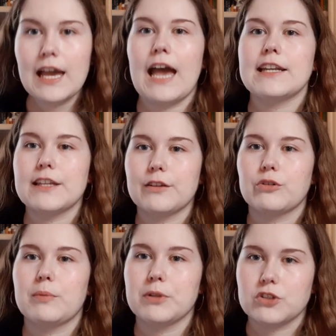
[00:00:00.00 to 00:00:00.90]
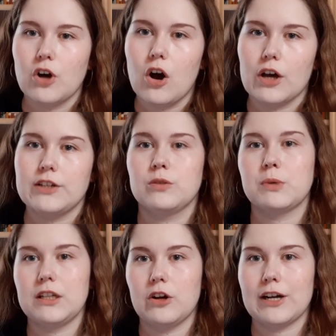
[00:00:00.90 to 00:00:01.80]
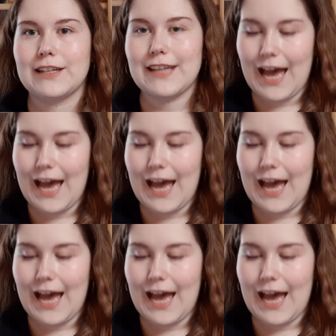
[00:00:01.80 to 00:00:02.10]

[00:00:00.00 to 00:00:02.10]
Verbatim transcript: And in The Crippled God, we learn